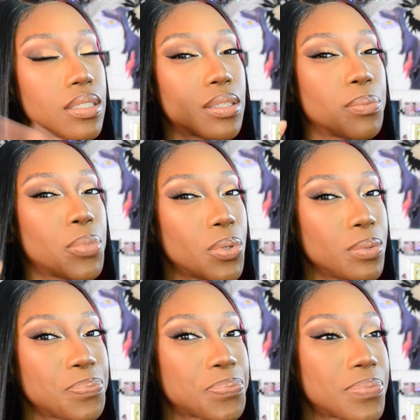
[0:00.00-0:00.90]

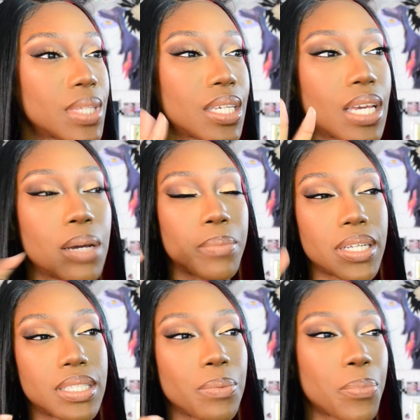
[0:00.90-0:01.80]
simple, and
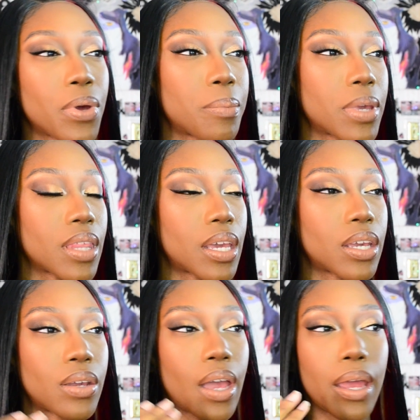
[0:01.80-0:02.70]
by simple I mean
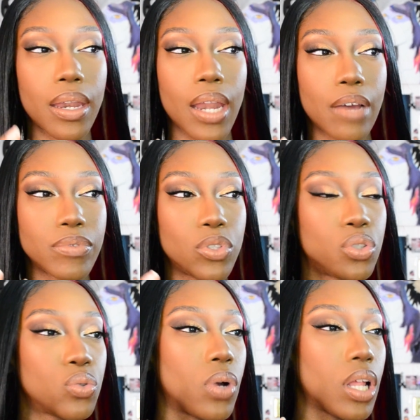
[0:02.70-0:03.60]
like I didn't have to
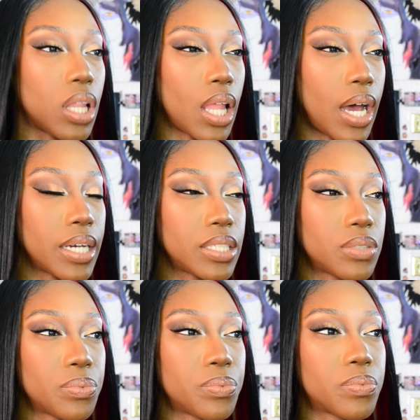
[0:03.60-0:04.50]
do a lot